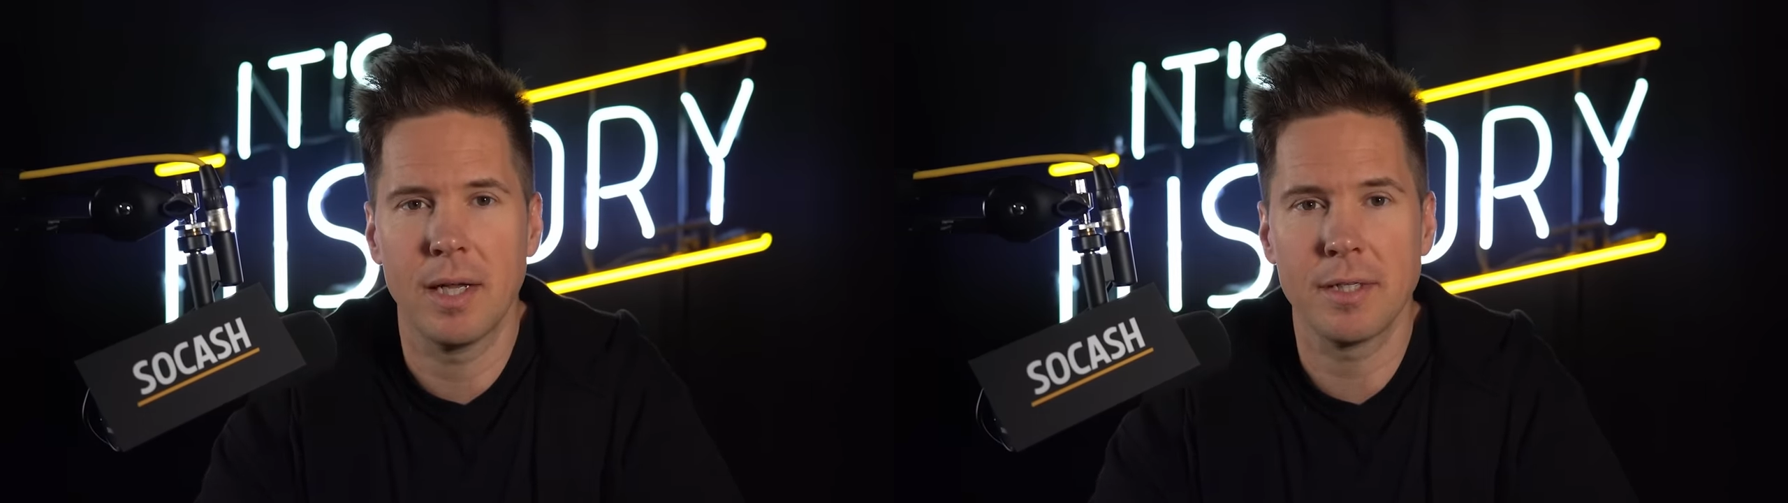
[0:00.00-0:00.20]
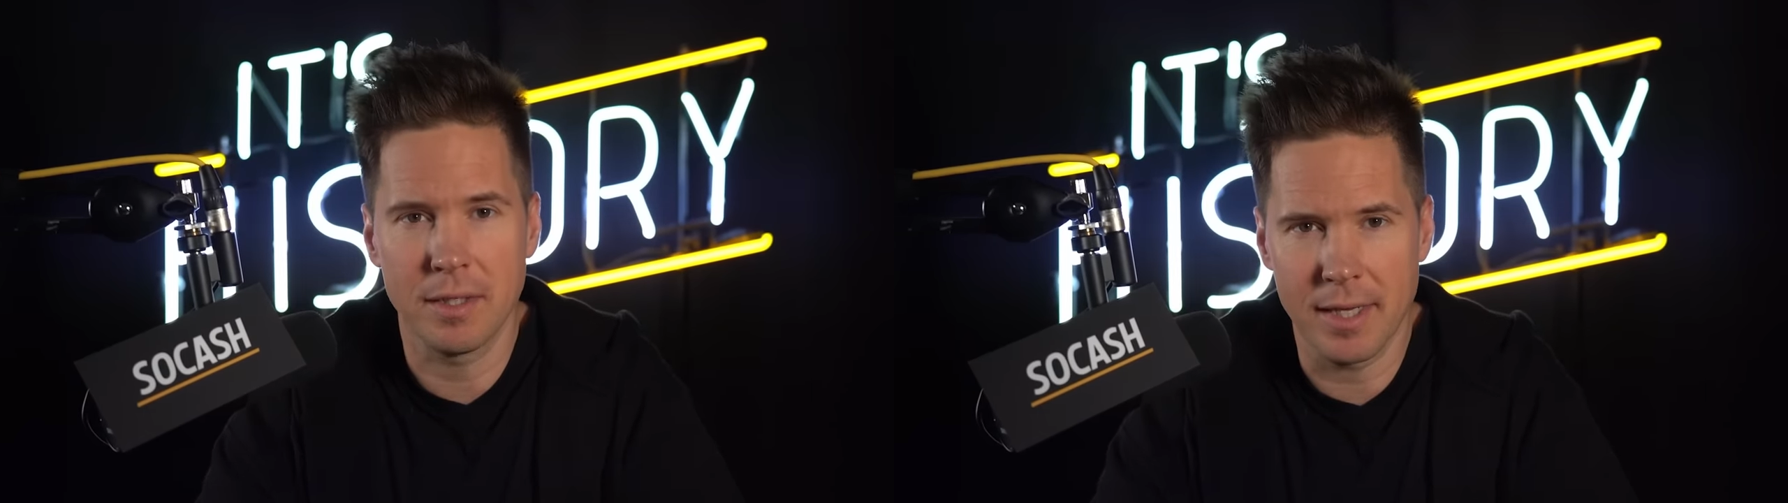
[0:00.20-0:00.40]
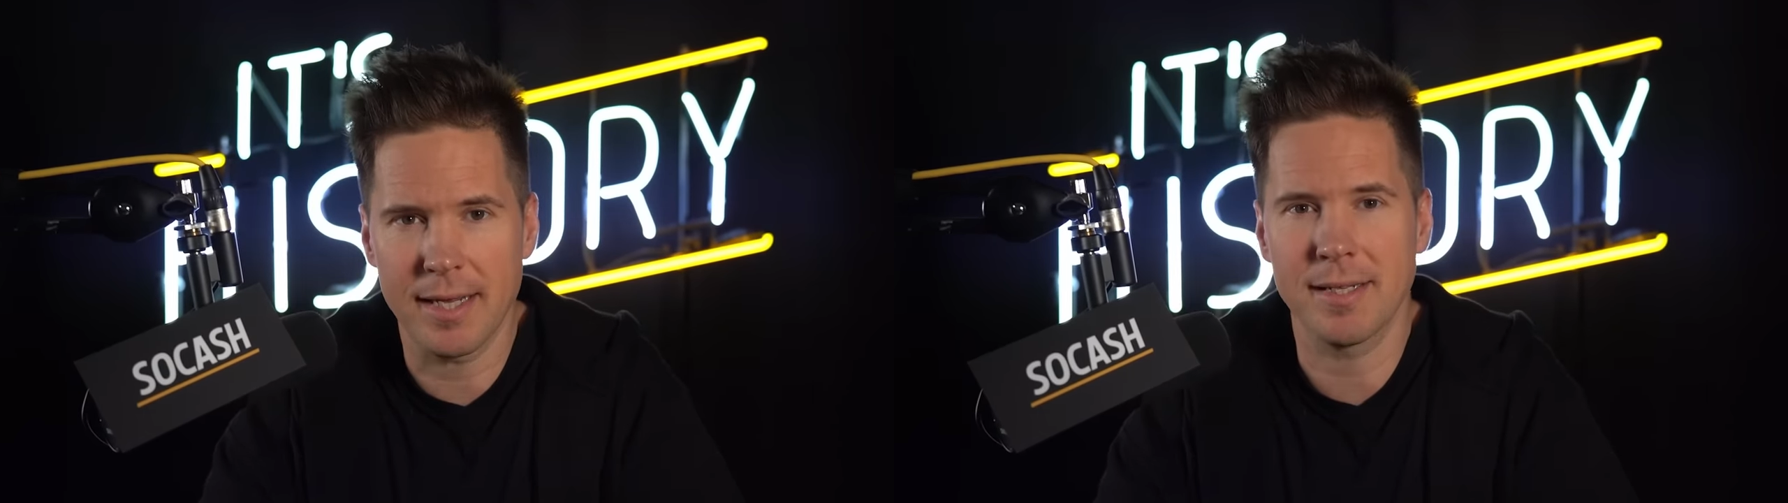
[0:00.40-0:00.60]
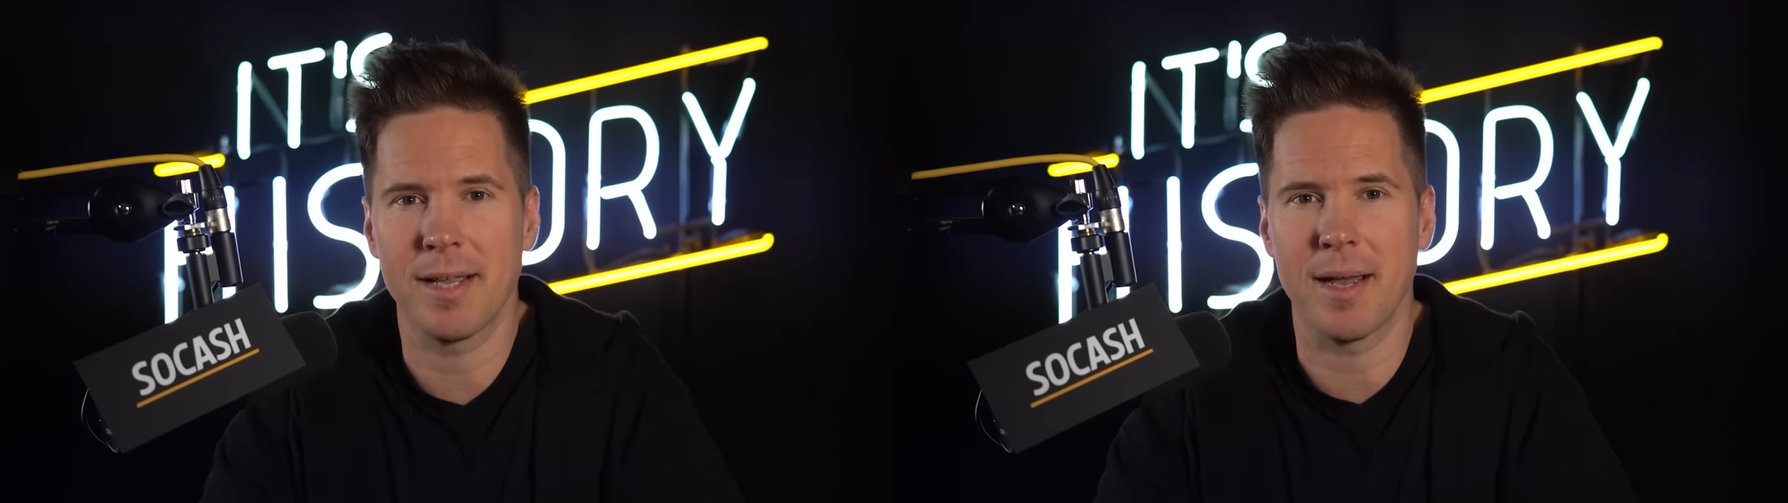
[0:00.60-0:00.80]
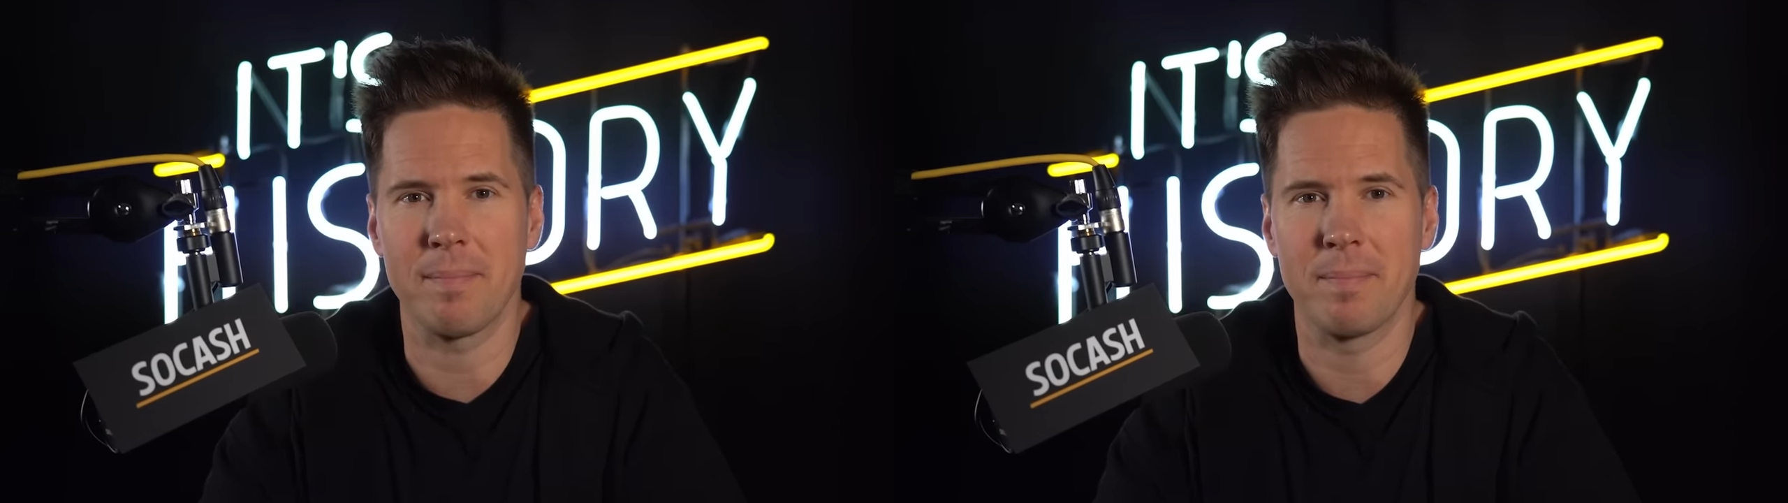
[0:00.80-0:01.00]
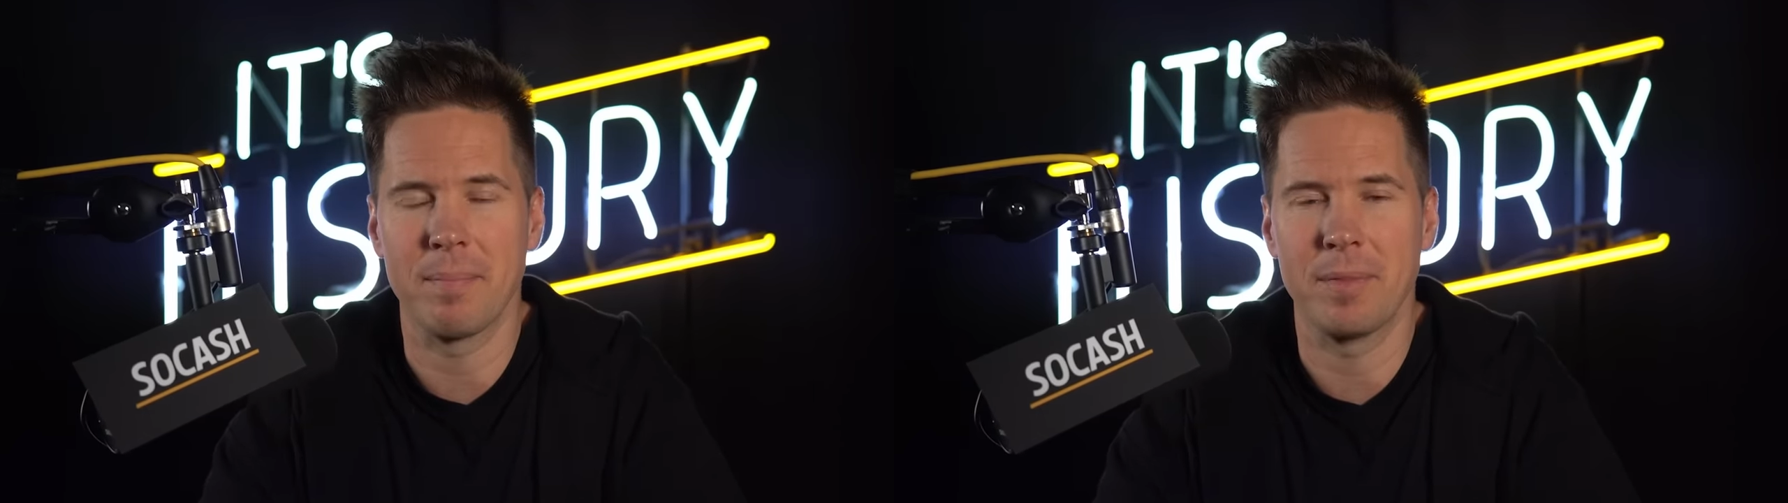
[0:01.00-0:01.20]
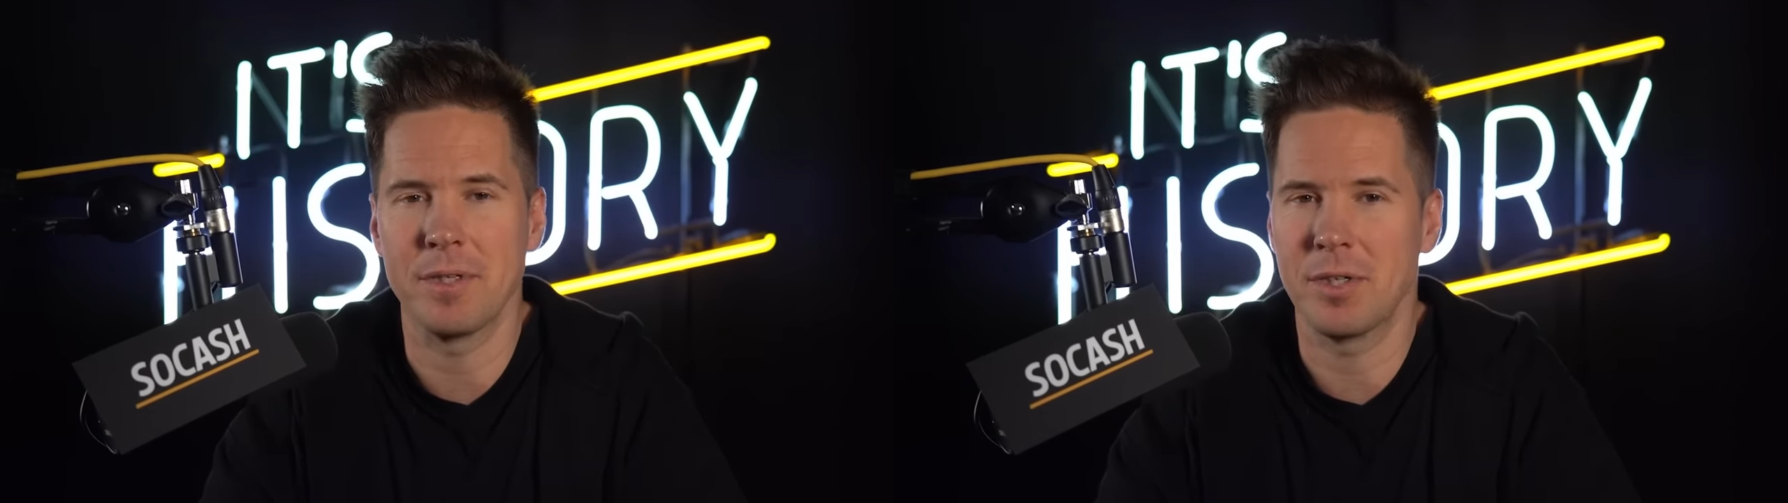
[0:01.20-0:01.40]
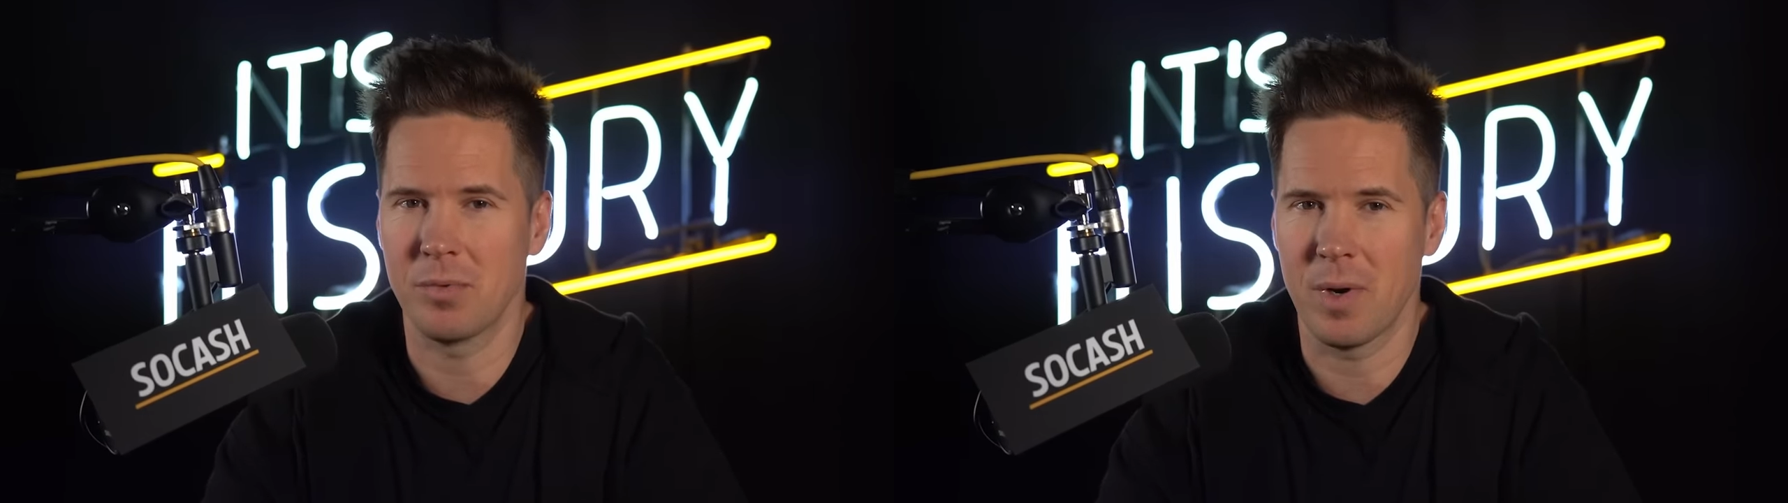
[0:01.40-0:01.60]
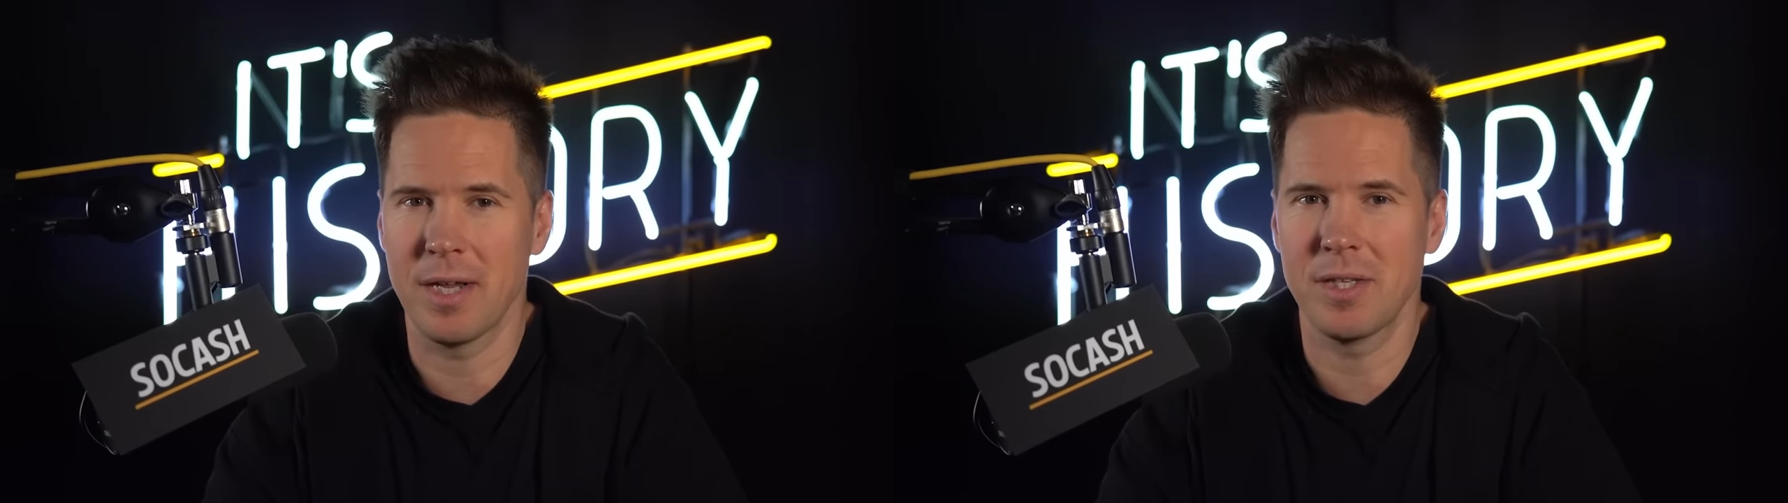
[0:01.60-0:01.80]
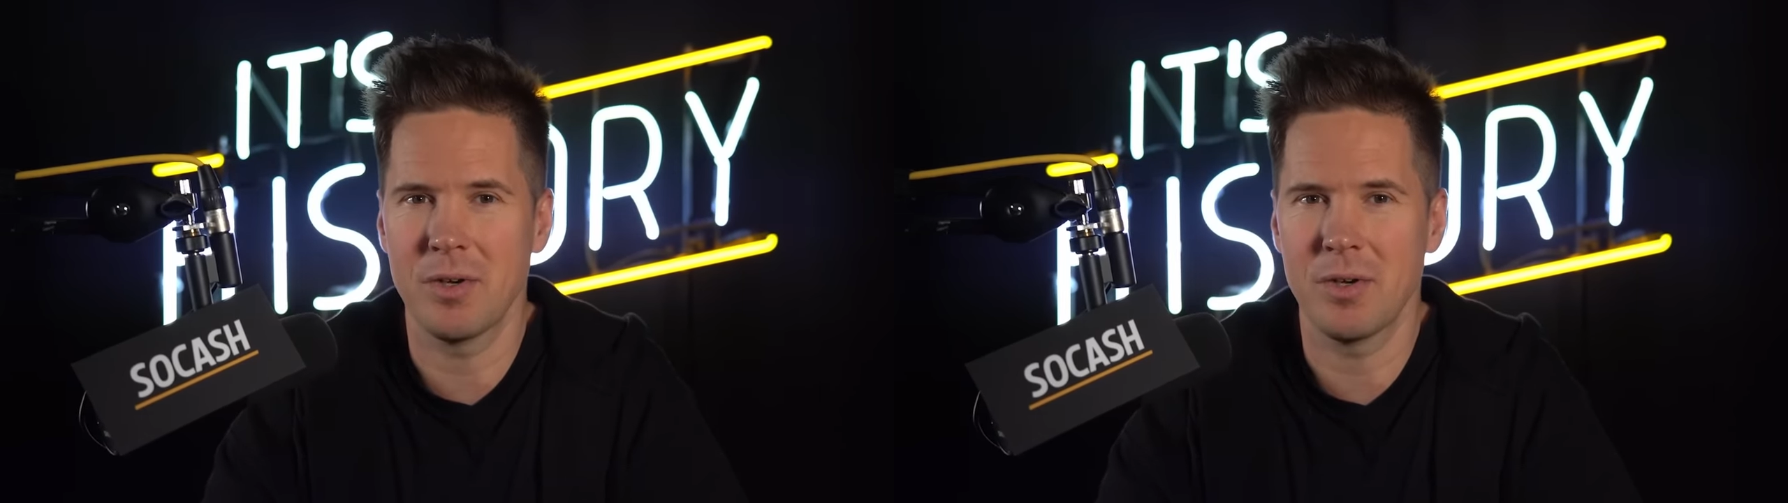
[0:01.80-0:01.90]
Until next time, this is Ryan